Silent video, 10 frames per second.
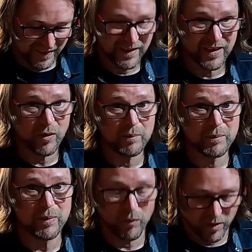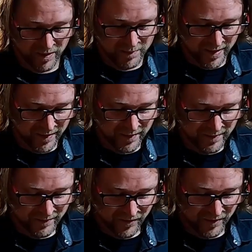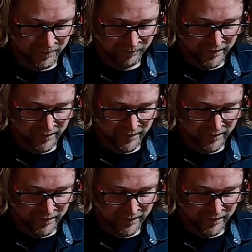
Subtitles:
I know I'm a bit worried about it. So